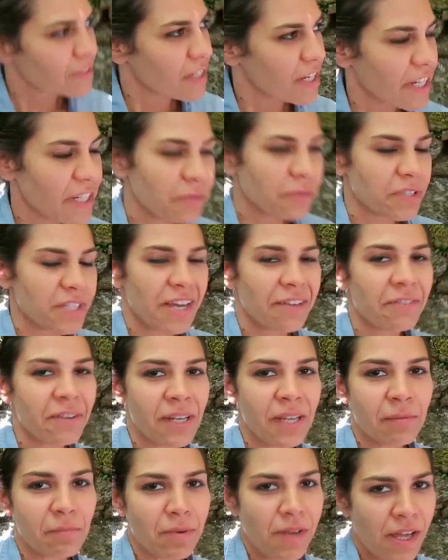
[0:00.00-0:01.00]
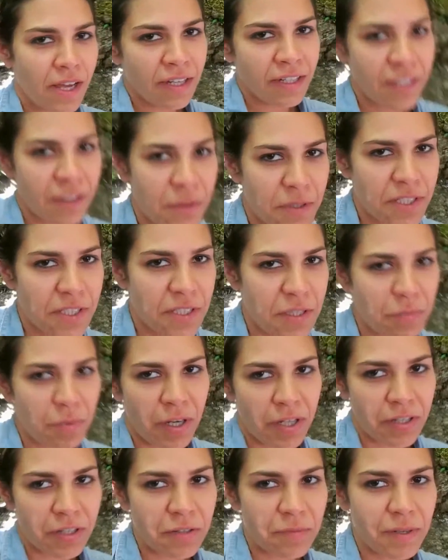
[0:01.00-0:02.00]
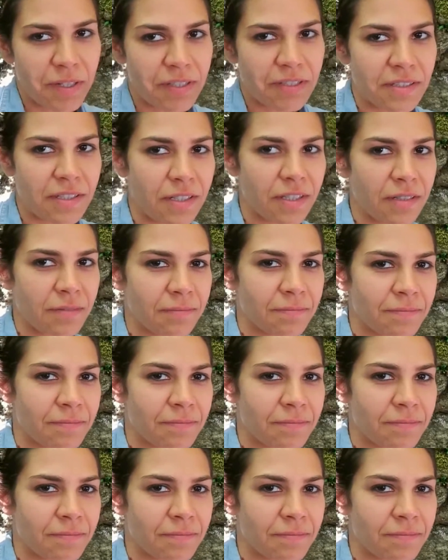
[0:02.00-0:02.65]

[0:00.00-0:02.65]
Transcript: It was heavily implied he was inspired by the city.